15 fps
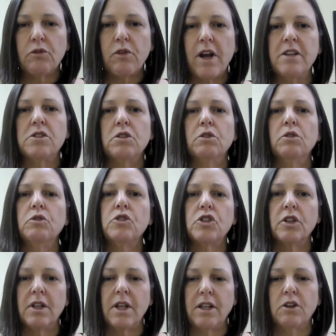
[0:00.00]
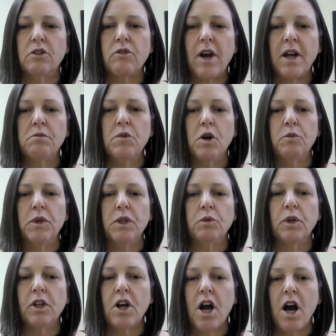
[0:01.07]
right solution at the right moment
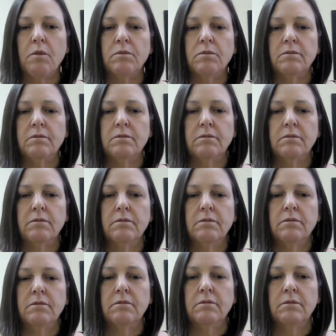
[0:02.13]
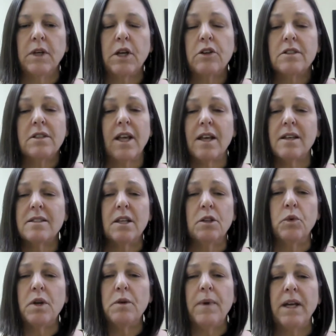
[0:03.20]
will come. Because like I
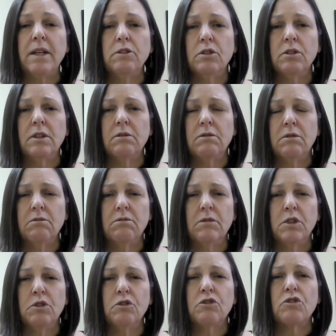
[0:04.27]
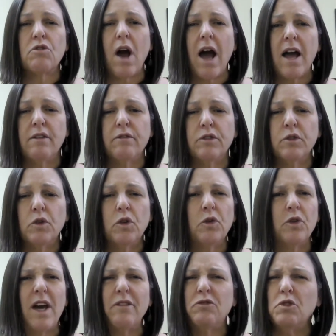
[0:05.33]
said, we're made to thrive. You
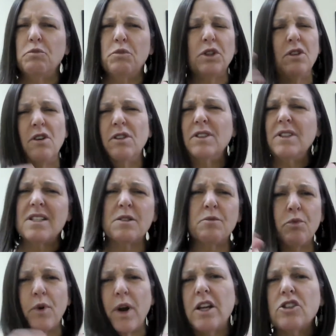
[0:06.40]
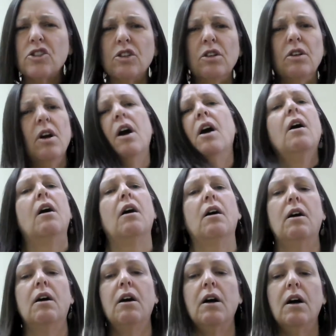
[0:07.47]
don't have to put all this pressure
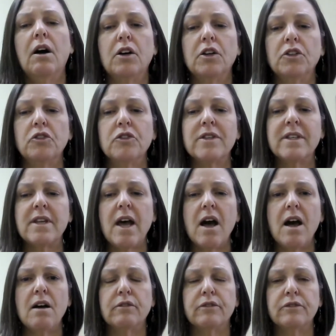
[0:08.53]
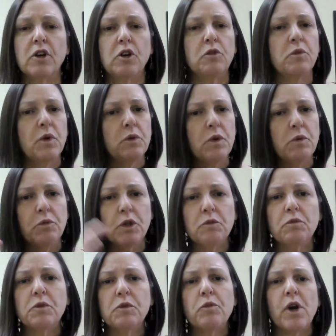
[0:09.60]
on ourselves. No, when we put
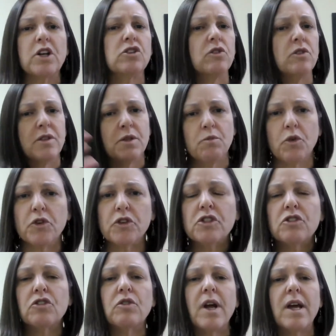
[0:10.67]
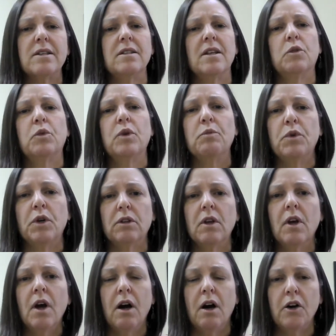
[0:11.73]
pressure, it's more stress that we put
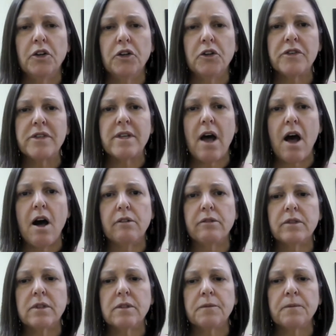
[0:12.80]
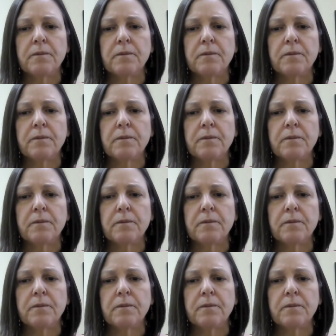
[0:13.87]
on ourselves.